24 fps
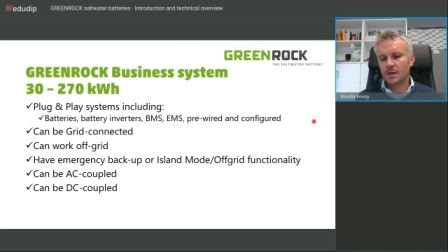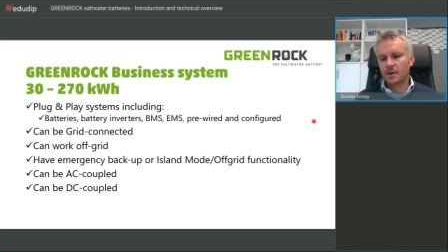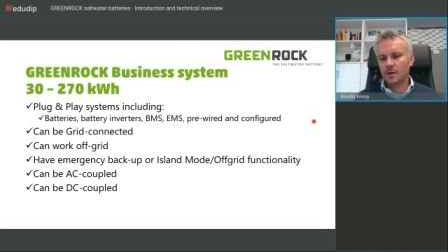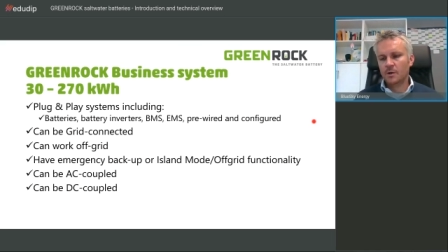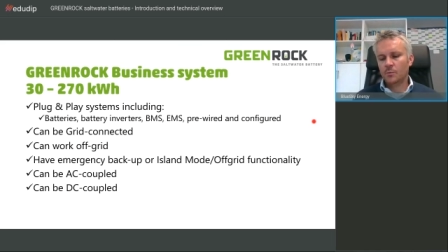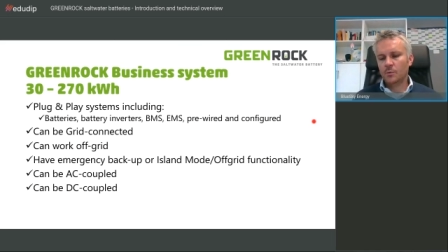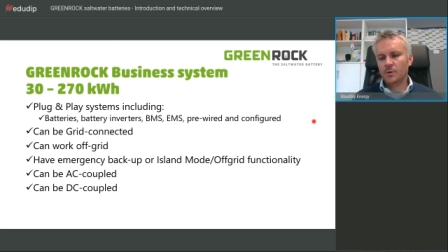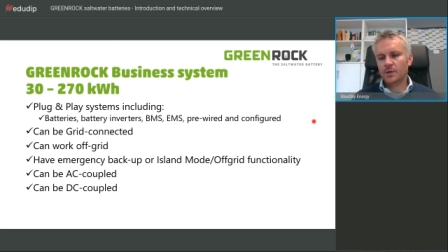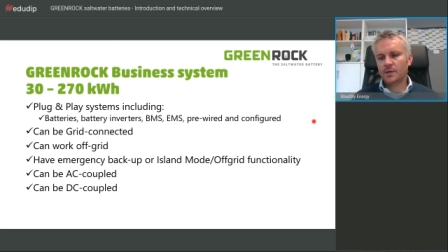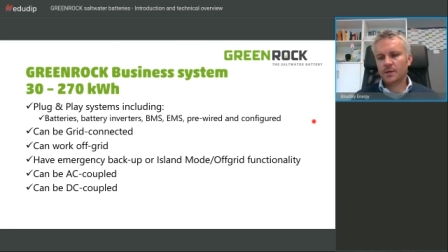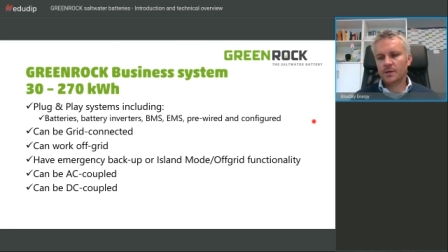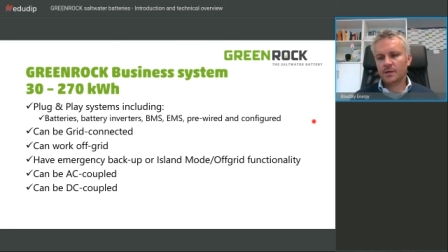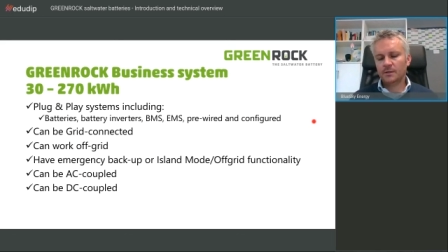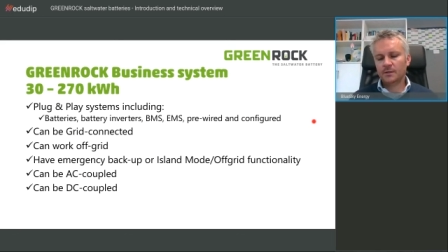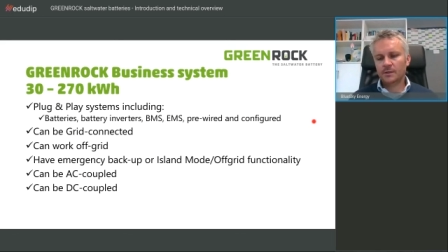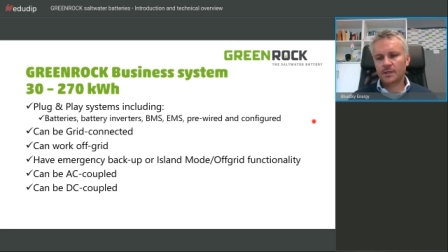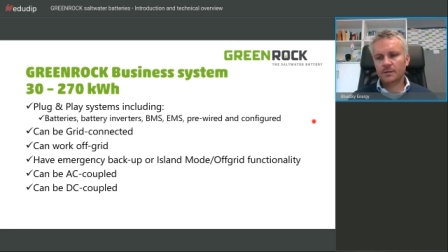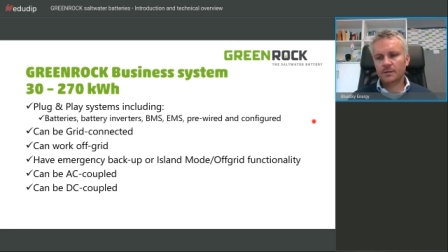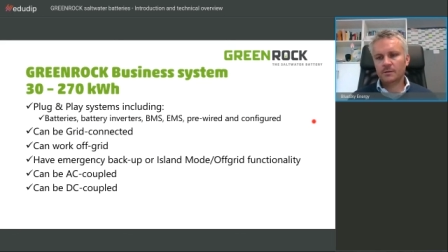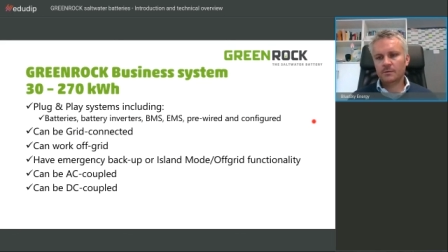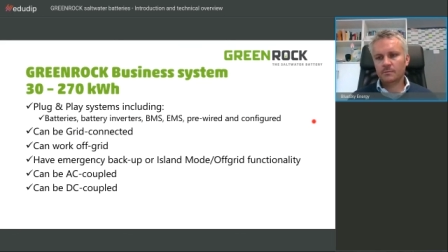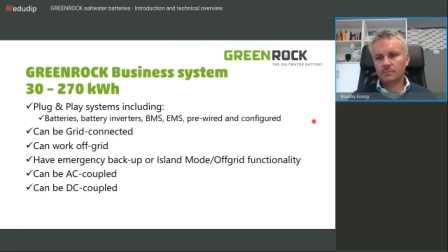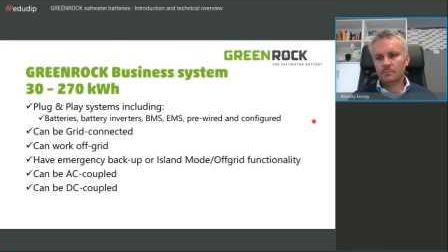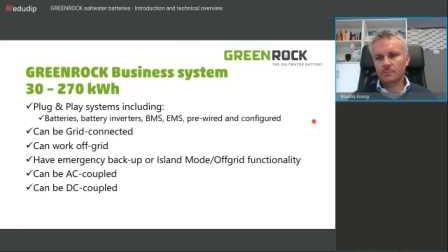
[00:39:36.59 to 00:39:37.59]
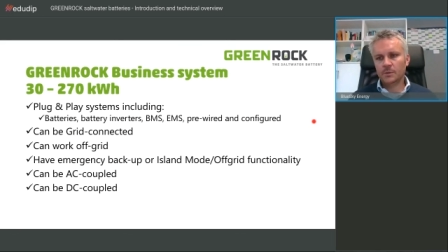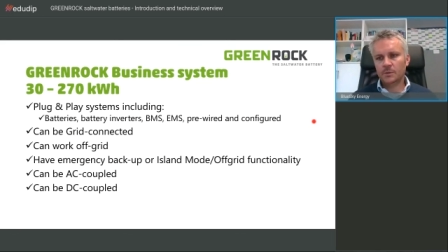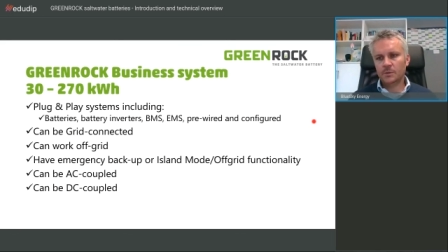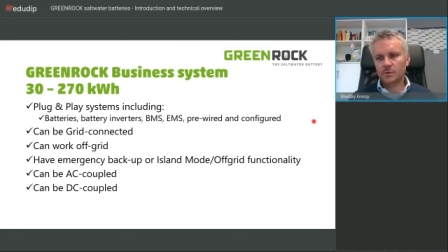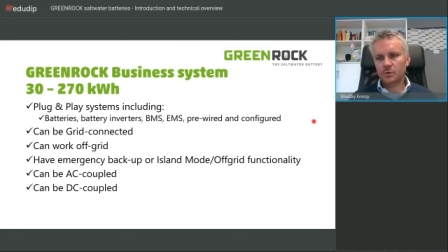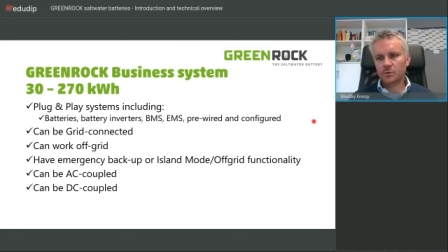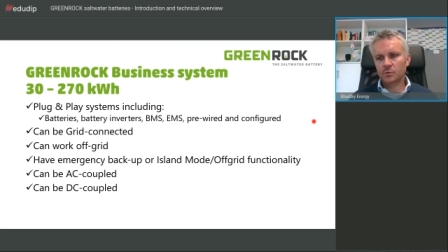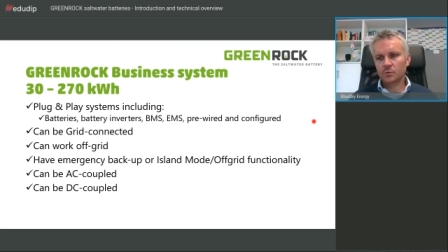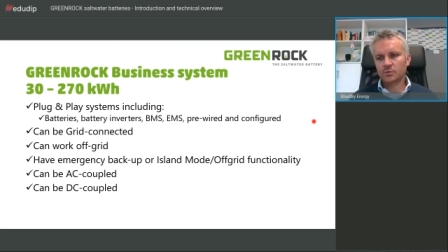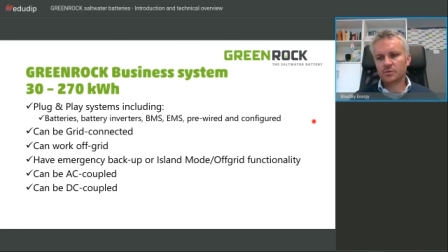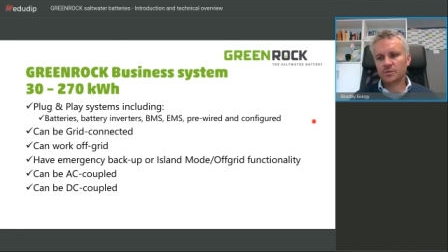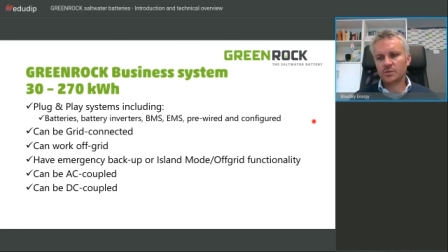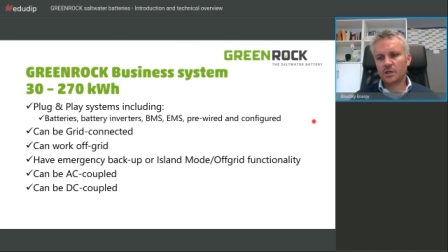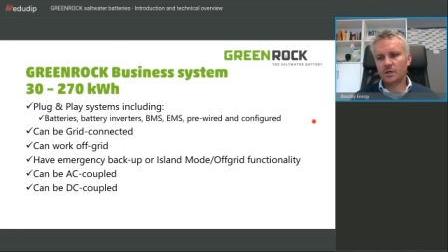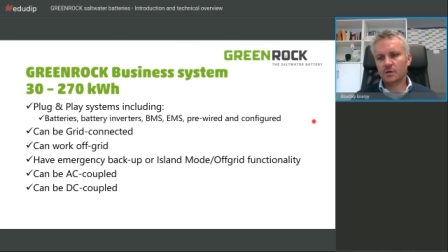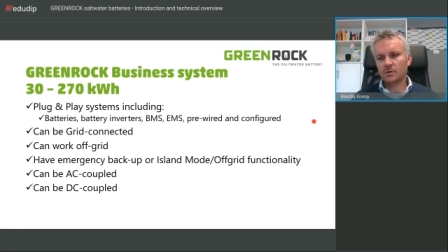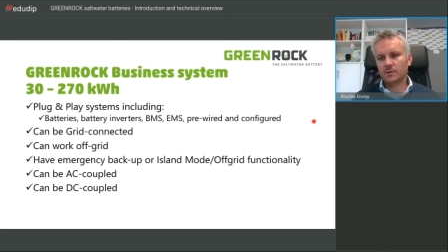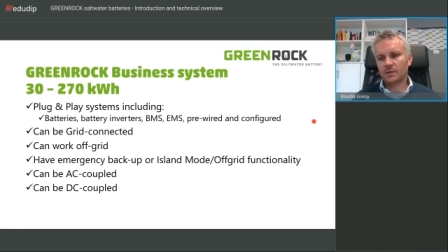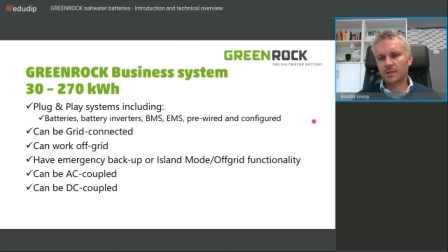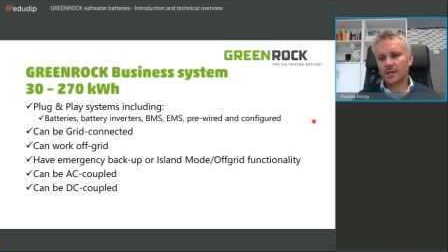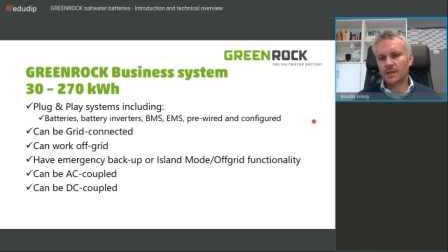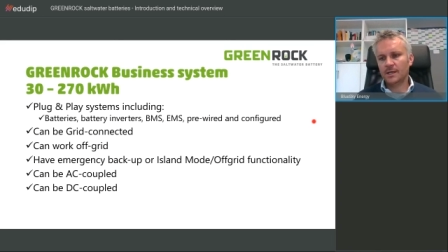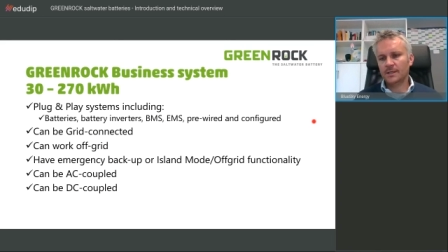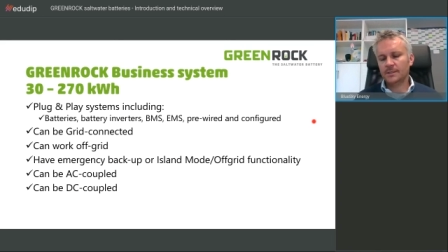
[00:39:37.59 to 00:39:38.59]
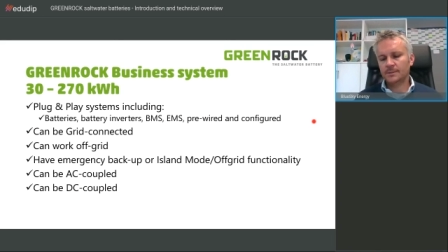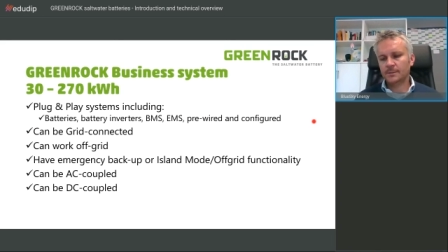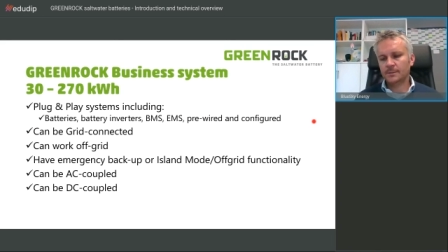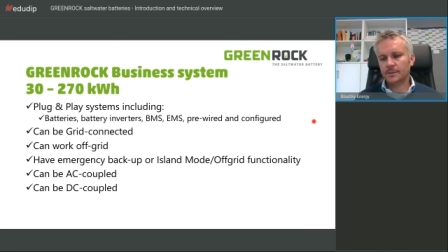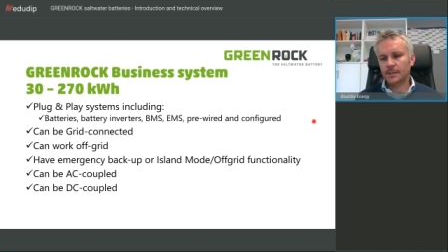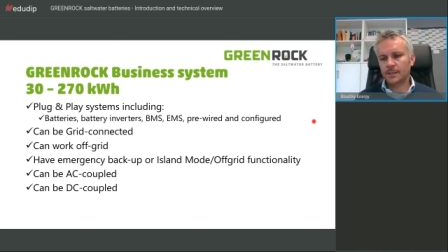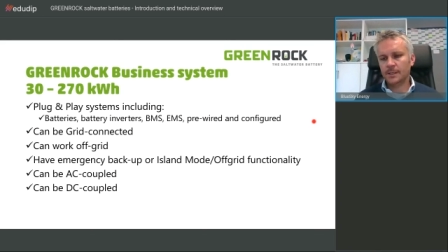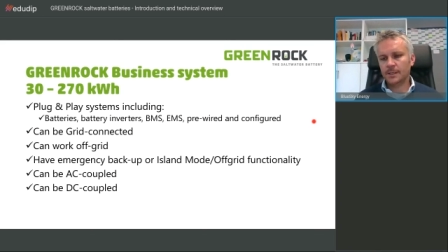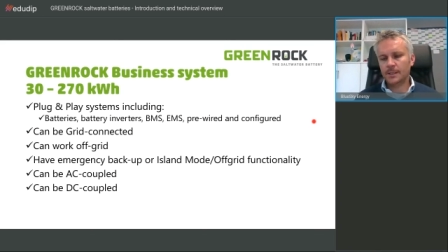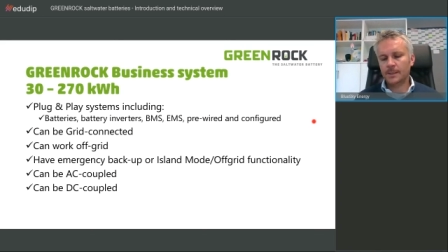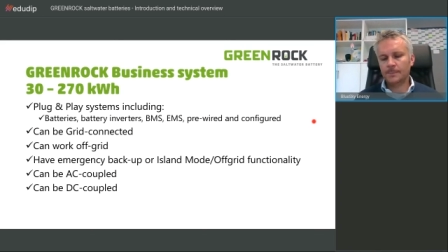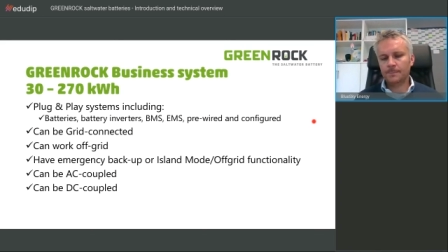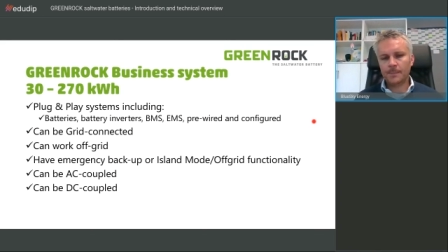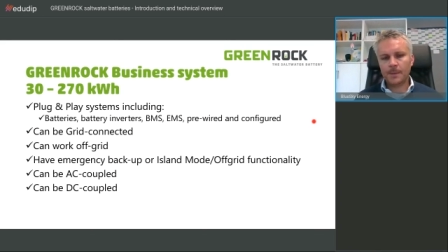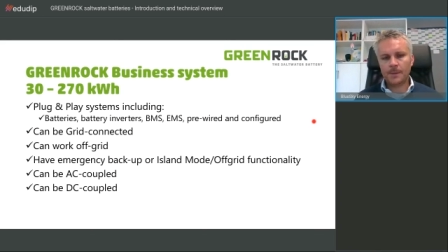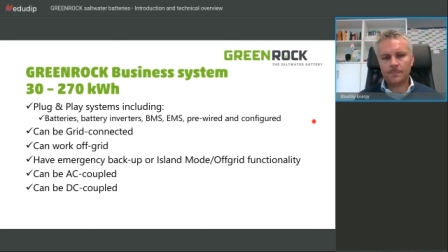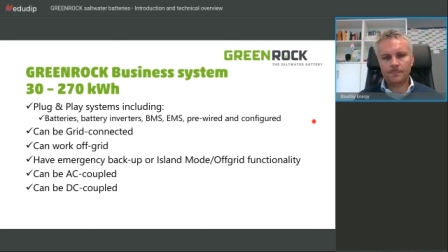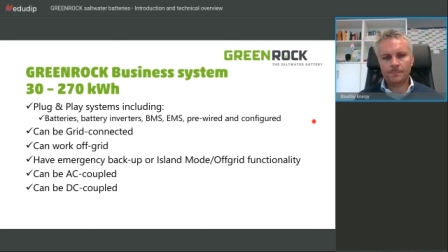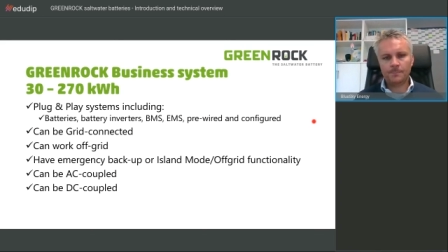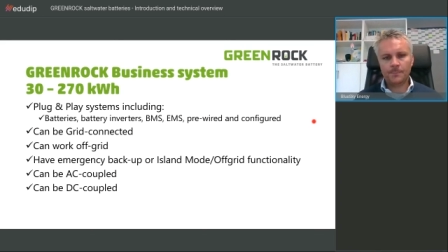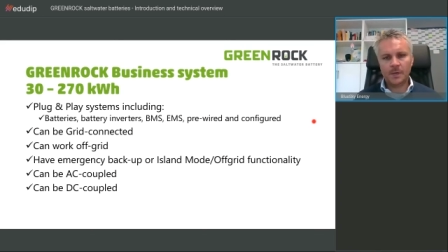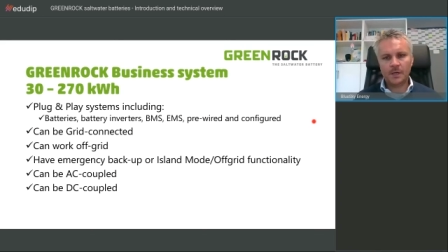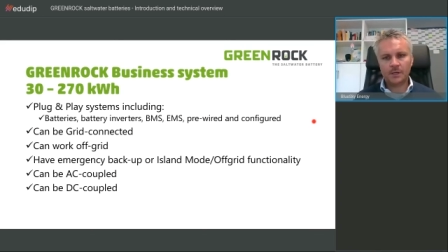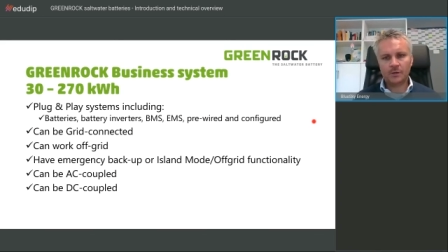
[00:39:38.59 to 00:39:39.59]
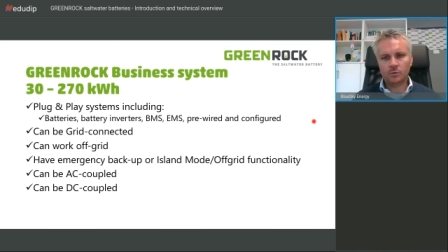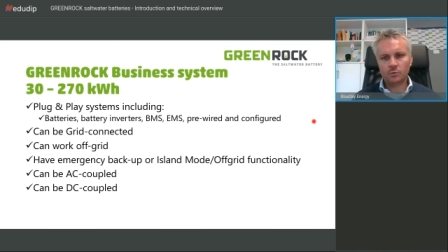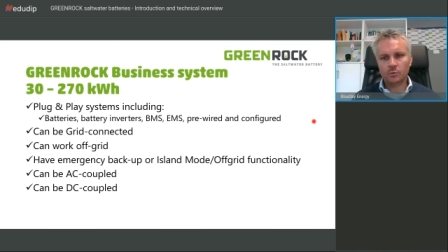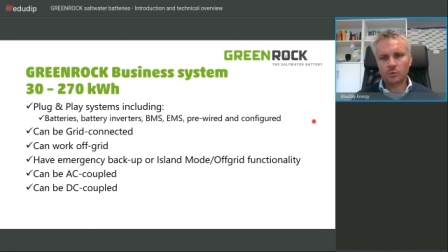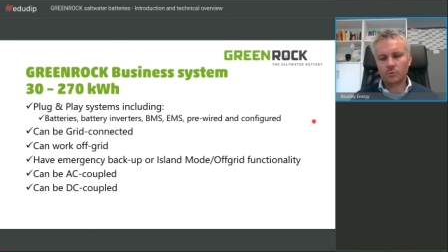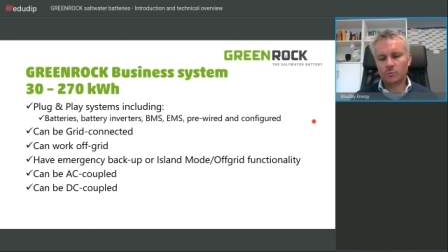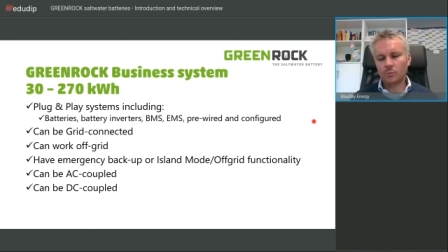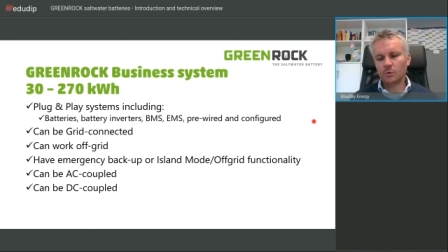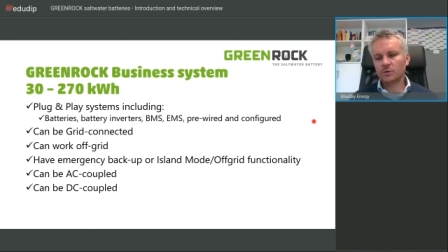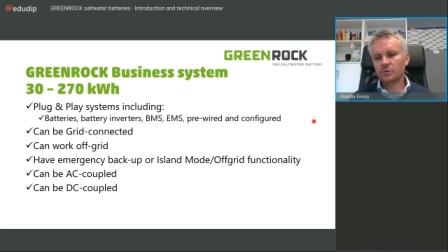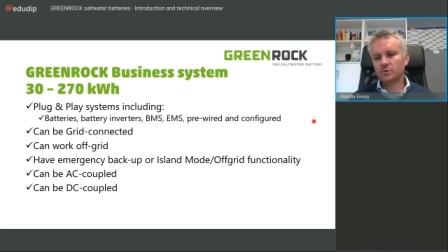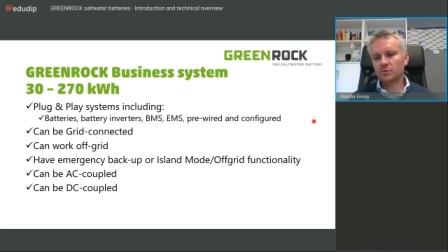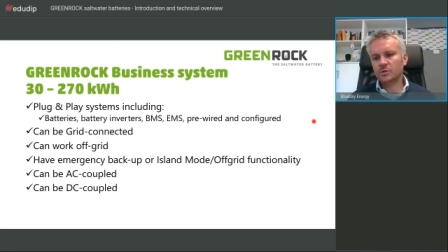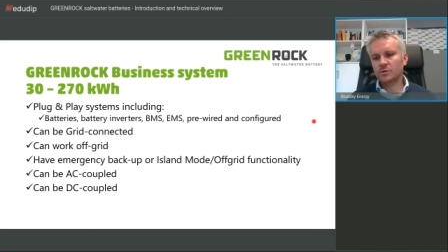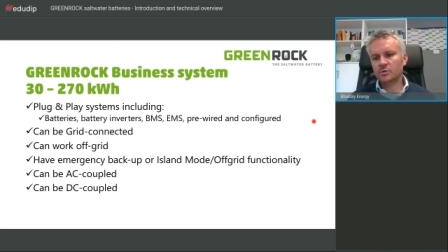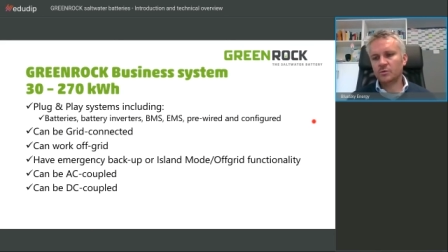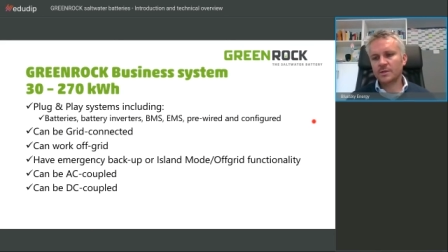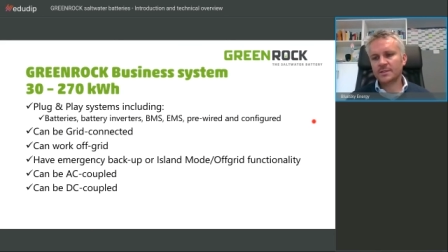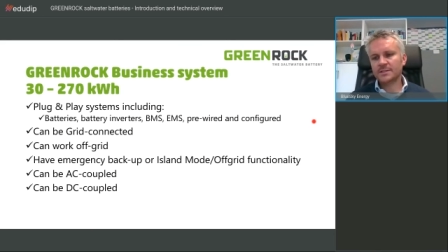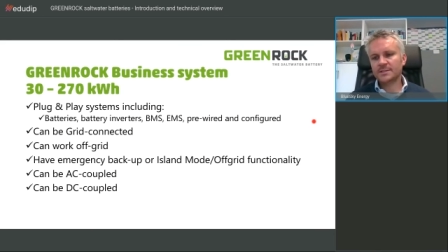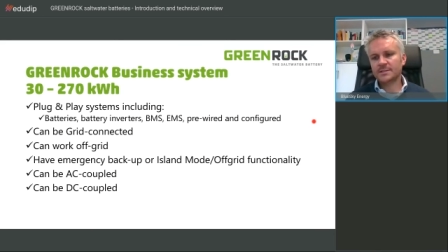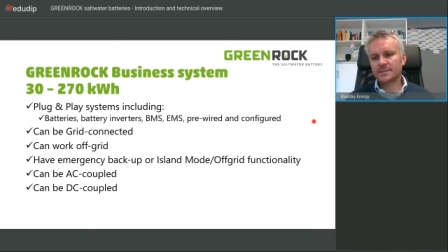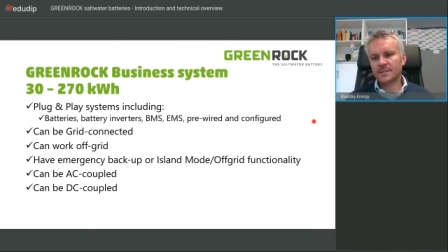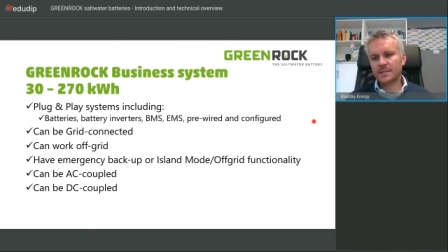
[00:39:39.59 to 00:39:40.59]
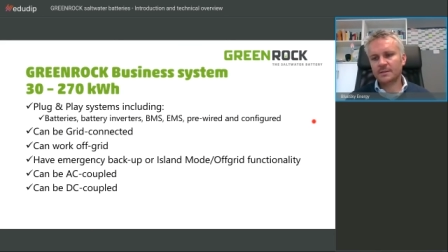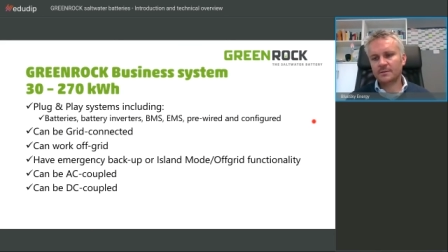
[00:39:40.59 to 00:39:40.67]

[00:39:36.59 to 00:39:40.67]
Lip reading: I do not want to address that with each individually over here,